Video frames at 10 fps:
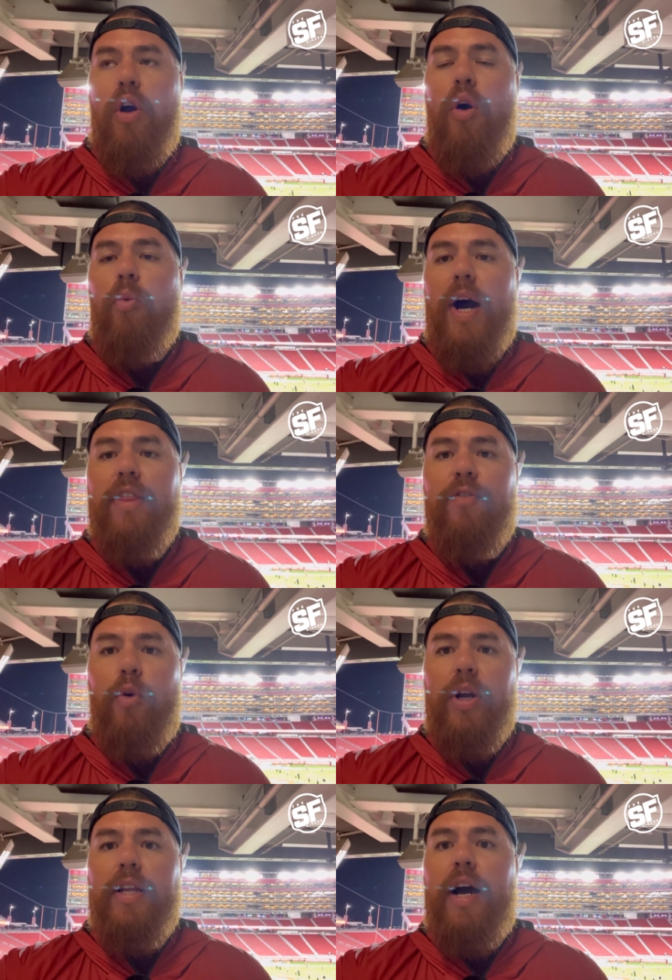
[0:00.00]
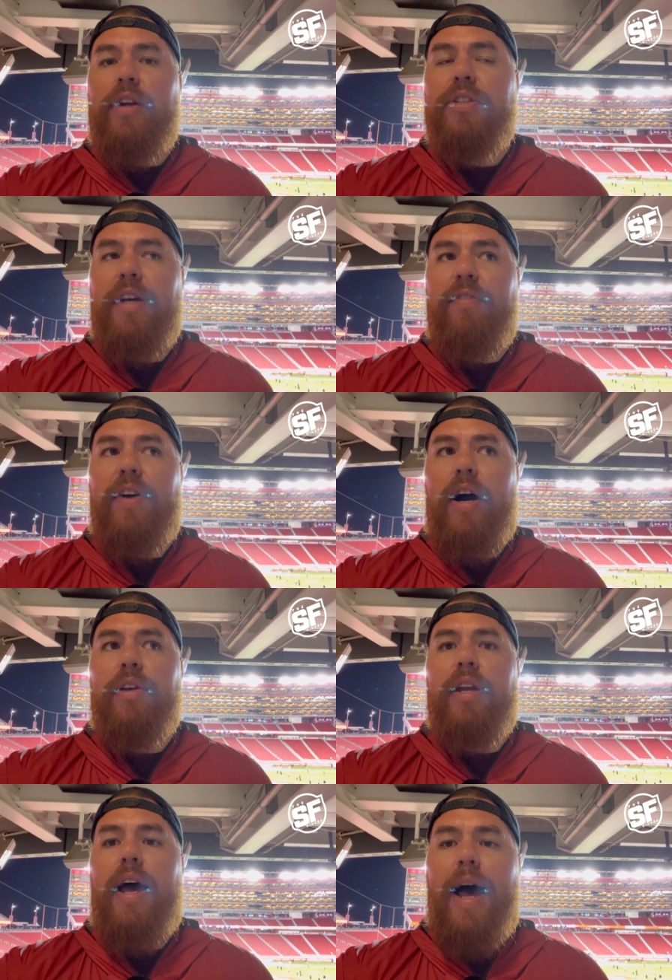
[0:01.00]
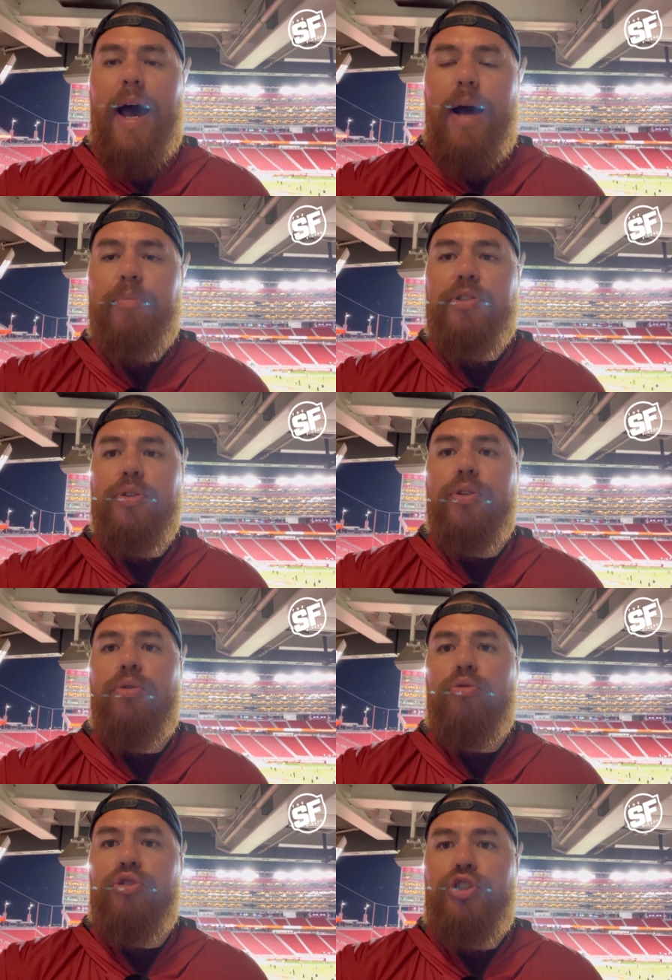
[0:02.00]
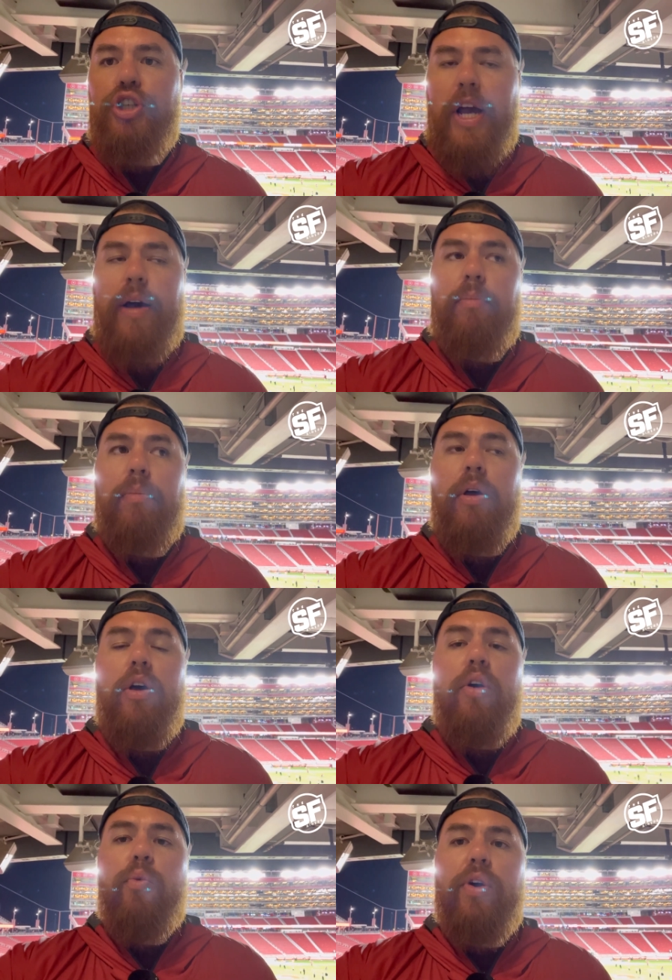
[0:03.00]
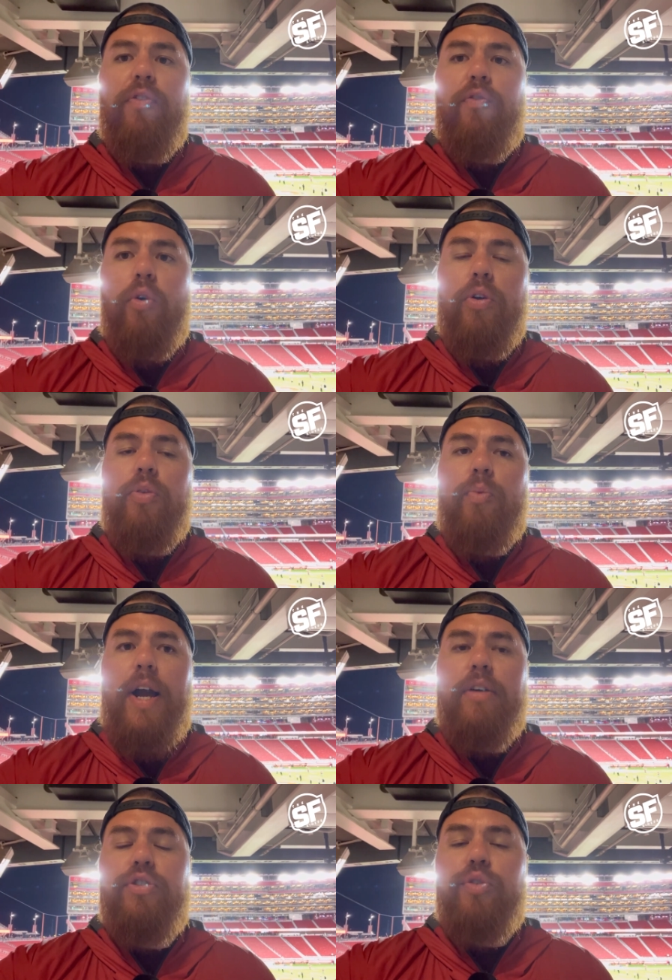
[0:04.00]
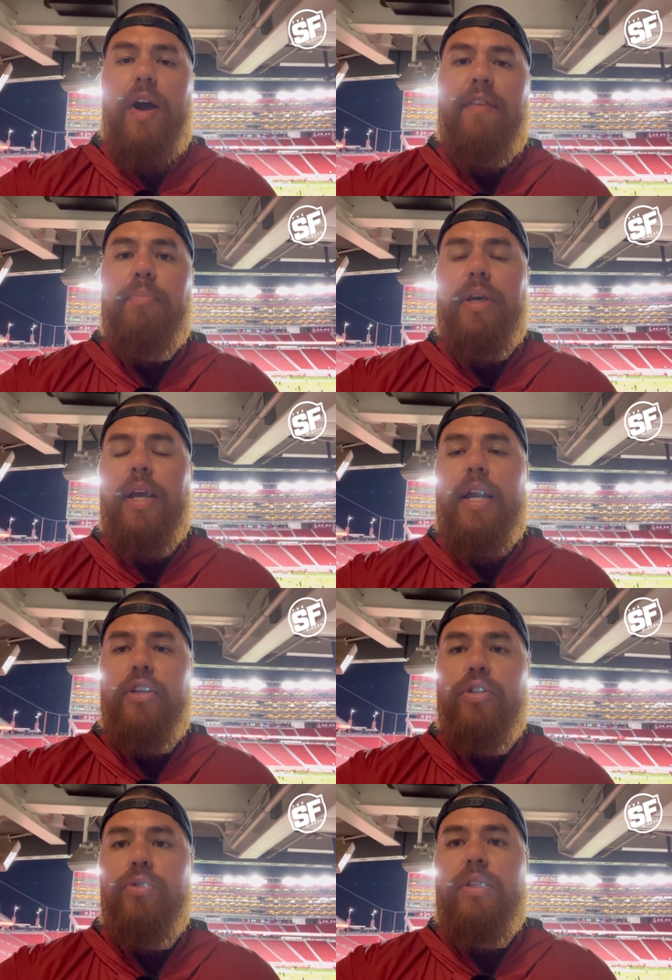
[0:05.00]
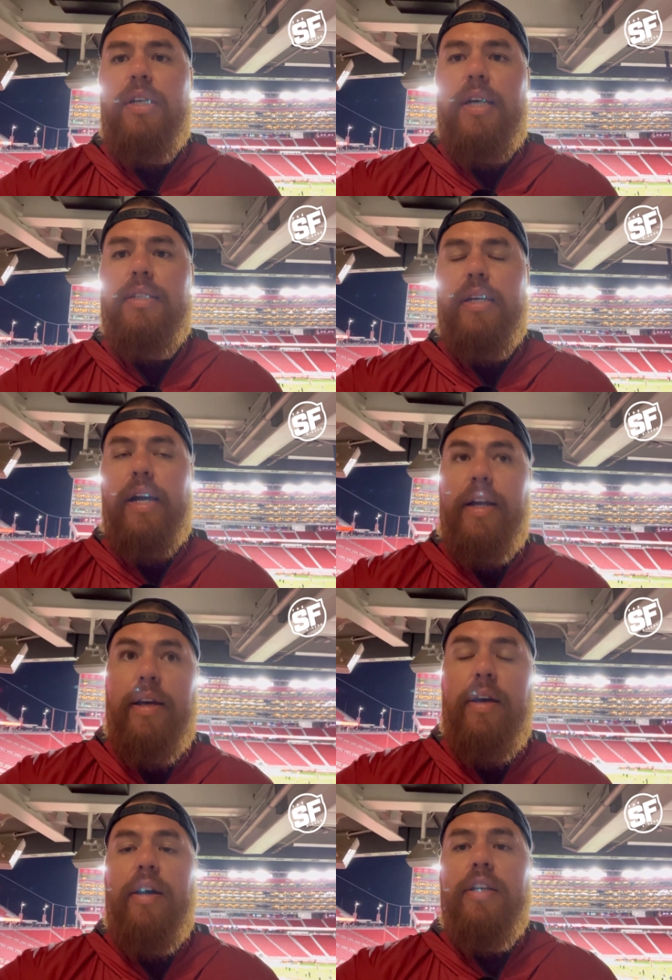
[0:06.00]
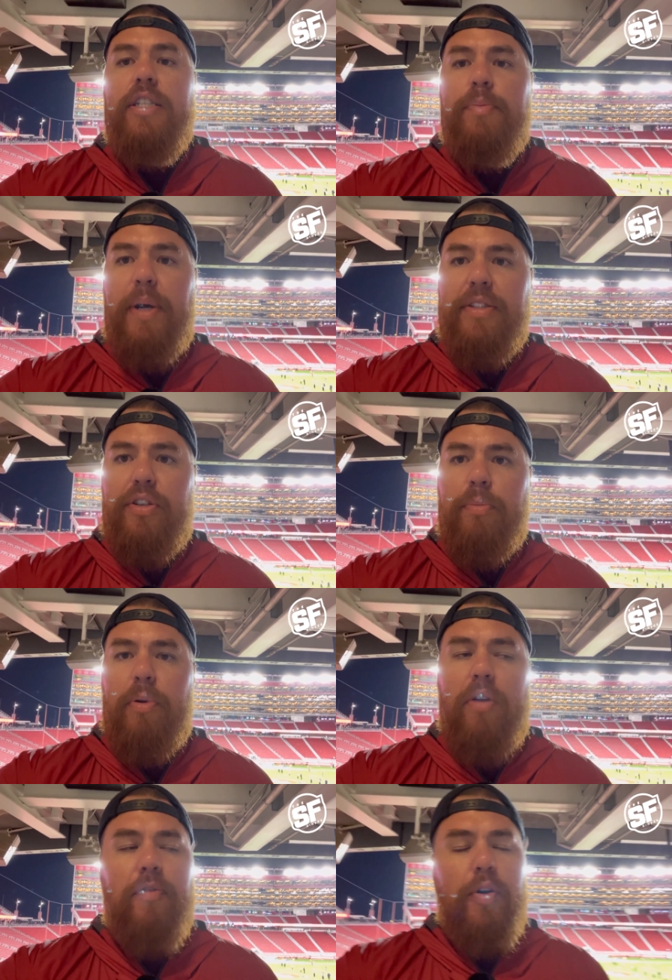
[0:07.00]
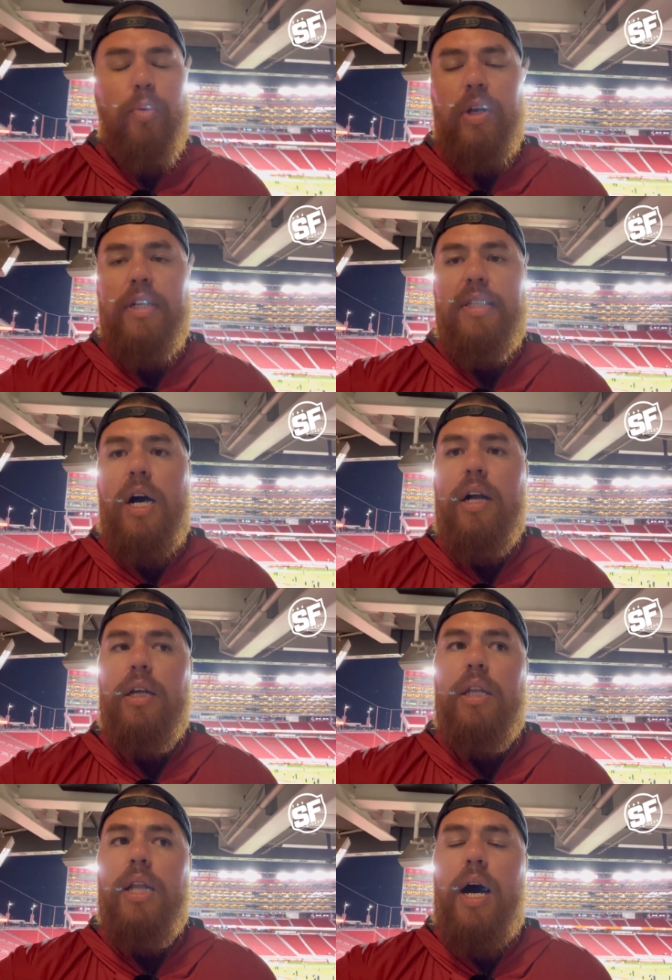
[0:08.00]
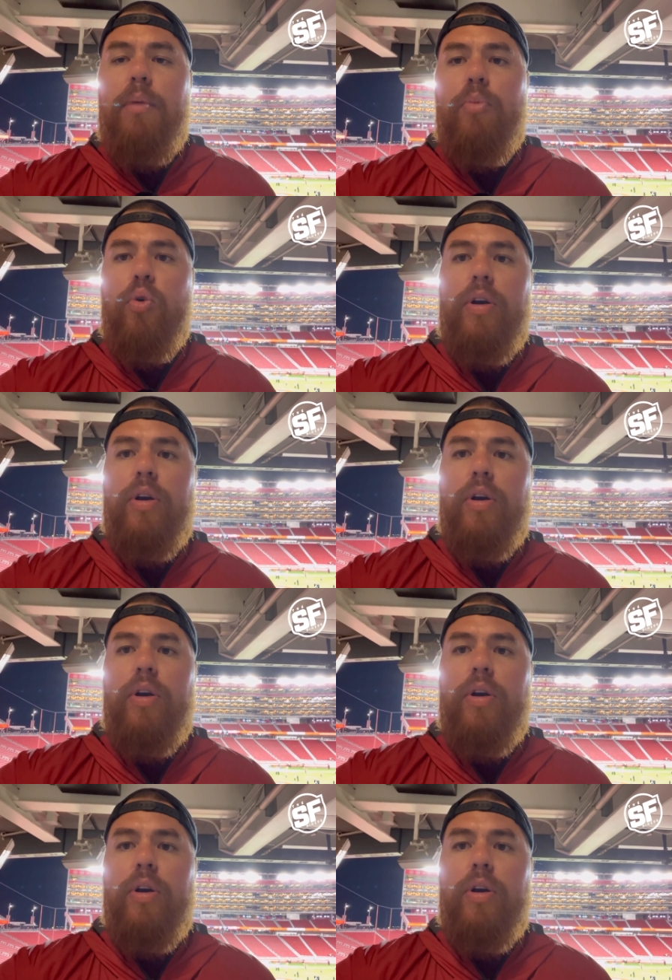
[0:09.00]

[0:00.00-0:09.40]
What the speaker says: why the 49ers have found an absolute gem with fourth round draft pick out of UTSA, Spencer Burford. We're going to talk a lot more